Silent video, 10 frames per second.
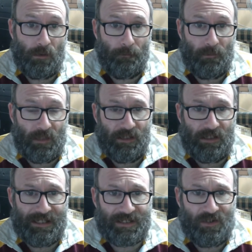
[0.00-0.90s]
Well,
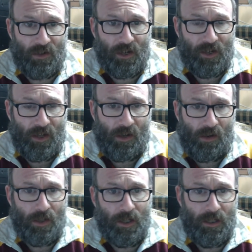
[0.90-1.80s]
late last night I had a
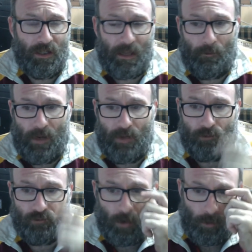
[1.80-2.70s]
guy come
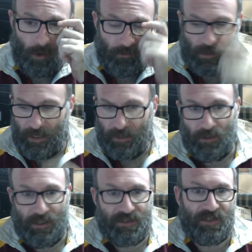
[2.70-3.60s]
around to drop off a
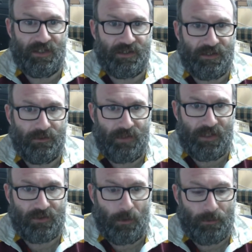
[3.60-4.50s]
Linksys
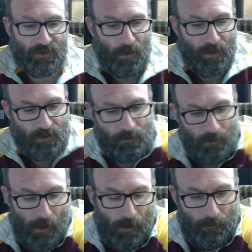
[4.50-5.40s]
desktop switch.
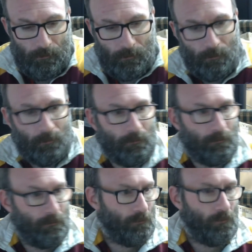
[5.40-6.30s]
You know,
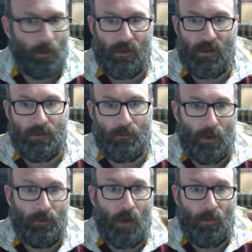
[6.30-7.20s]
one of the,
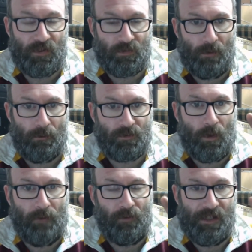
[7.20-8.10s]
well, not this one, but
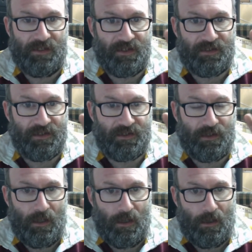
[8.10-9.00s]
it's one of
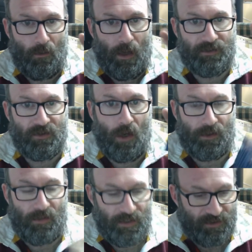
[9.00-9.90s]
Linksys's ones
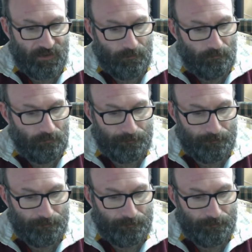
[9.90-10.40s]
like this.